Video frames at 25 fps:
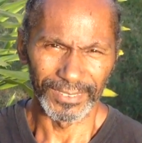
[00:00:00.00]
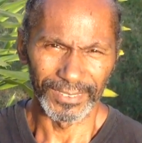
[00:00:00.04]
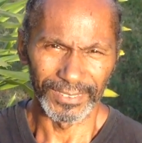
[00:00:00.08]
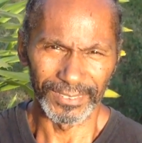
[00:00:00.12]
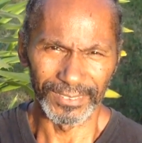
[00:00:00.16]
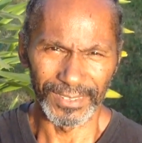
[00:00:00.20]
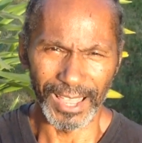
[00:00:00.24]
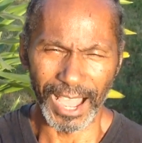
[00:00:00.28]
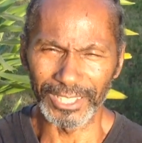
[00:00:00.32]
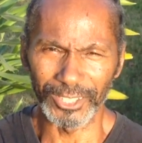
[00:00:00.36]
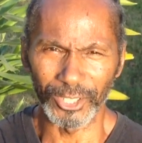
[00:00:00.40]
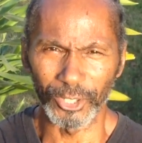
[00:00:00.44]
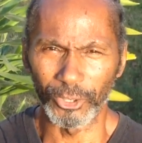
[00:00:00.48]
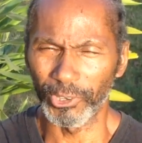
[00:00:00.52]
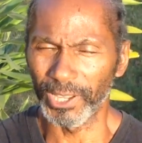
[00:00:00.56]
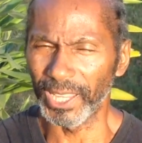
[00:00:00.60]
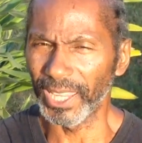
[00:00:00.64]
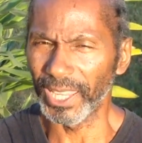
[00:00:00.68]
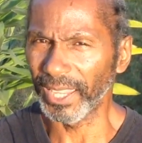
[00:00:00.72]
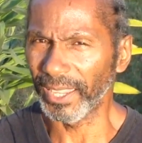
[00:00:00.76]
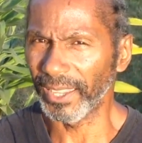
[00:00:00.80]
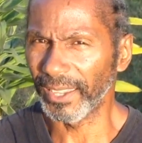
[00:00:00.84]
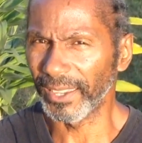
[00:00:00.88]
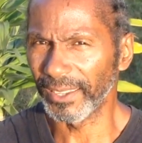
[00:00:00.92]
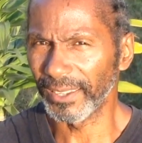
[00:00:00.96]
Not
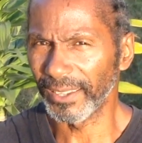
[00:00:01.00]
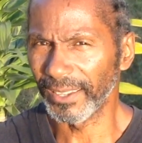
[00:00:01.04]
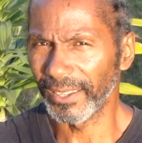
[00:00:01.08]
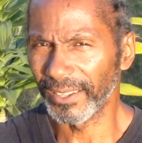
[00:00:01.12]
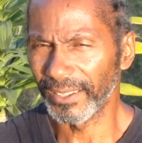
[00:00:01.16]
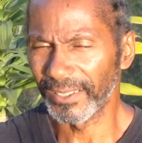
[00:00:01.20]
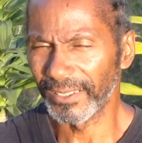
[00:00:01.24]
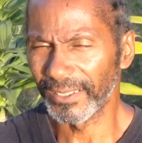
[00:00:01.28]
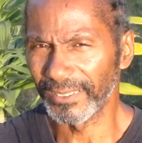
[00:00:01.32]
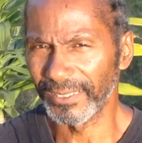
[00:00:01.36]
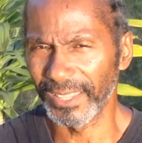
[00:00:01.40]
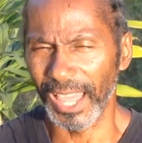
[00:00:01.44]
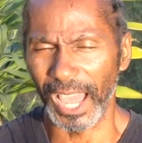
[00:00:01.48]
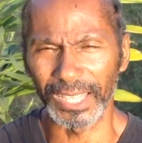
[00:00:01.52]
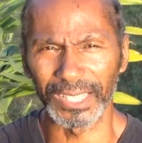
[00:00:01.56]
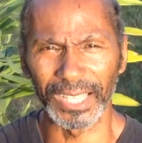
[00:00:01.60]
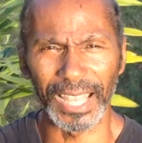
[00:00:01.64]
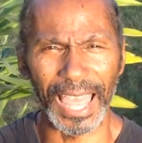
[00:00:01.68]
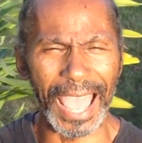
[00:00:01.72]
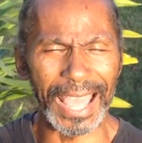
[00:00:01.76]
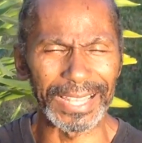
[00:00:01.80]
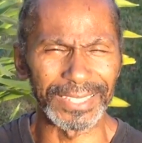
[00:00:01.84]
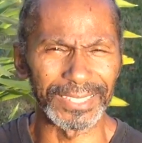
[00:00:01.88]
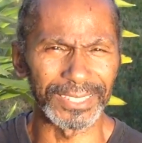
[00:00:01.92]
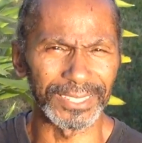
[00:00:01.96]
Greek, not
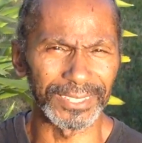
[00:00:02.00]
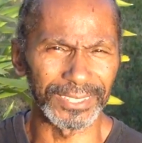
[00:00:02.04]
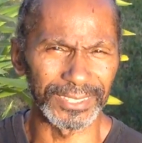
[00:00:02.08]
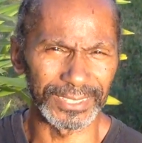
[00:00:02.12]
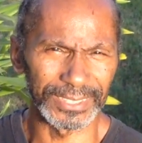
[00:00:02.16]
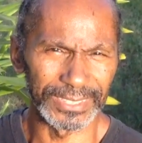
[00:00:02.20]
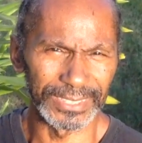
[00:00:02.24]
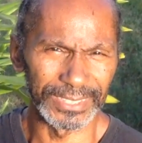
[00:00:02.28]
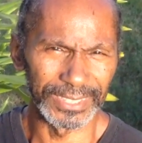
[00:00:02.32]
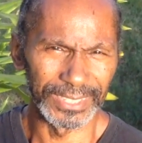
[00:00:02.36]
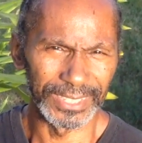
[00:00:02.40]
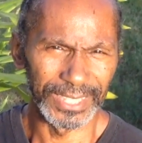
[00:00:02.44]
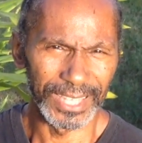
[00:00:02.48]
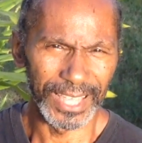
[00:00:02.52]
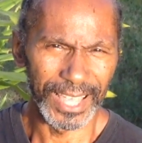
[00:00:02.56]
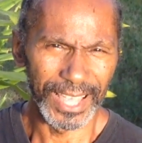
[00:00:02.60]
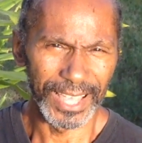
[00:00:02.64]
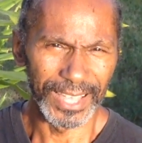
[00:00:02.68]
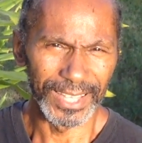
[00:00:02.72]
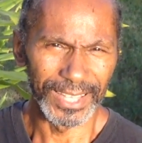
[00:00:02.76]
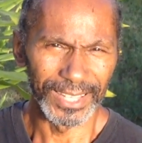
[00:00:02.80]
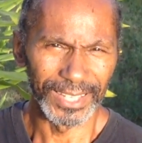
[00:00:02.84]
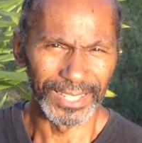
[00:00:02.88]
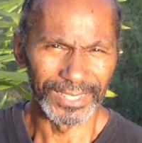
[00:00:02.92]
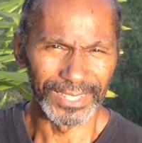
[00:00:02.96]
Latin,
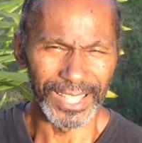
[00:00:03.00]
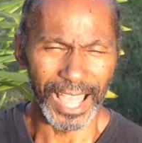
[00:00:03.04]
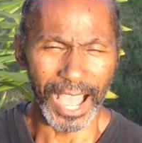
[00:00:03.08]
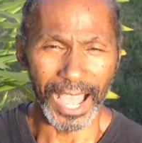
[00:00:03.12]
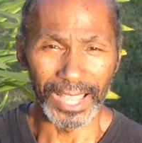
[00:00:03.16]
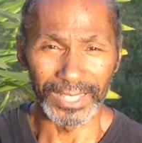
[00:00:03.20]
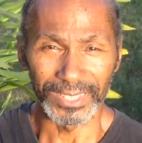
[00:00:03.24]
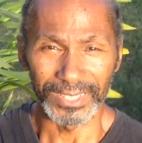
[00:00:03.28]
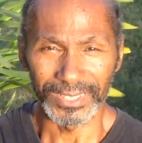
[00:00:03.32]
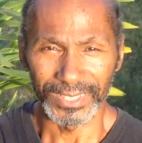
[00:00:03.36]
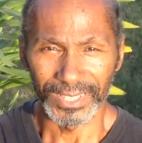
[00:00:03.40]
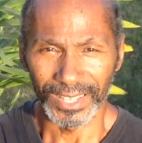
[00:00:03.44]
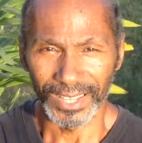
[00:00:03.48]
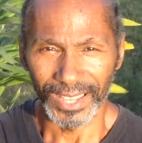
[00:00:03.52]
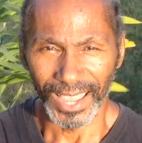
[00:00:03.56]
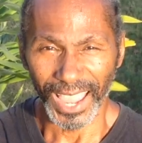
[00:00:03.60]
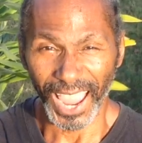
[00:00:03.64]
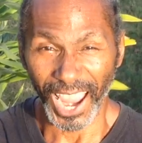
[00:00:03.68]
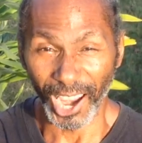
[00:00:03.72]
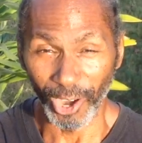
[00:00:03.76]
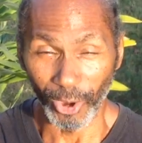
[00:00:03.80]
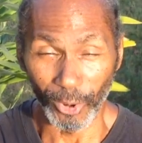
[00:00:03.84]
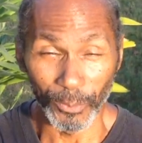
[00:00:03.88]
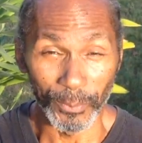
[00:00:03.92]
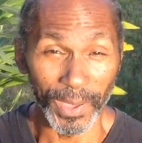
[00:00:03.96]
not
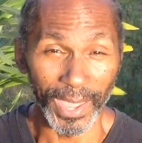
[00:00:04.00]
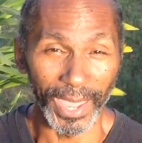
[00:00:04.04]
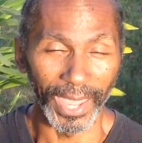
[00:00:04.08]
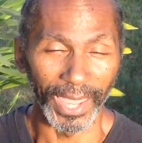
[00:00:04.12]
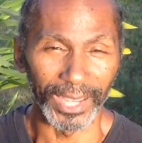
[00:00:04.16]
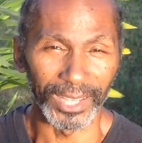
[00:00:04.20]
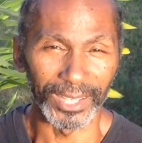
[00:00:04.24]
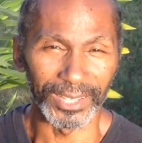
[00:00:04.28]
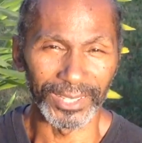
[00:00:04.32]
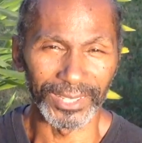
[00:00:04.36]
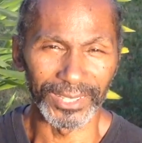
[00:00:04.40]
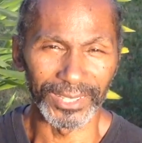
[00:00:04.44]
Aramaic.